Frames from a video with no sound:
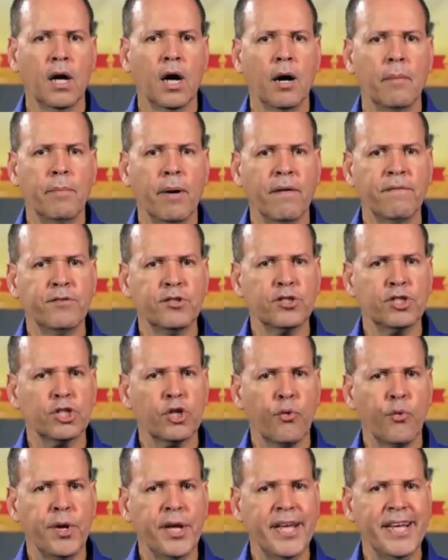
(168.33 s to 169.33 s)
Above the
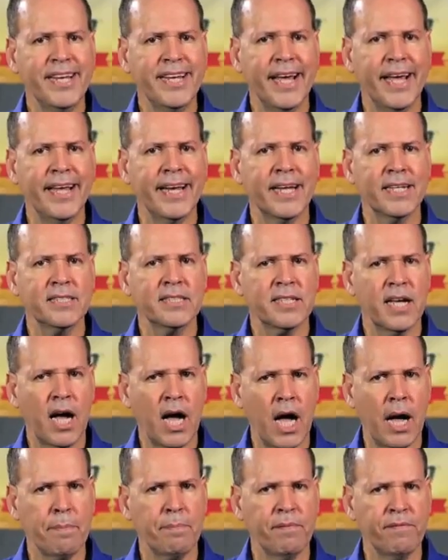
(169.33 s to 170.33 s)
screen and on
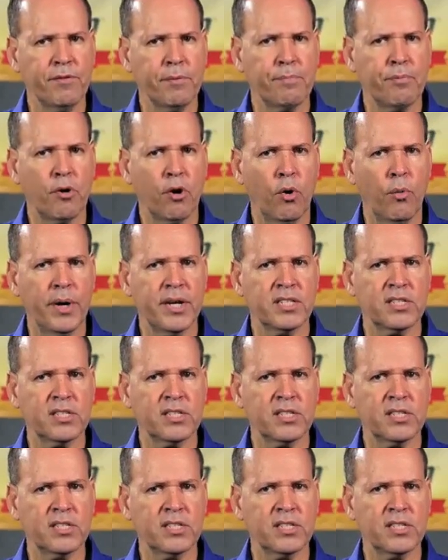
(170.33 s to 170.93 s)
top of the ProX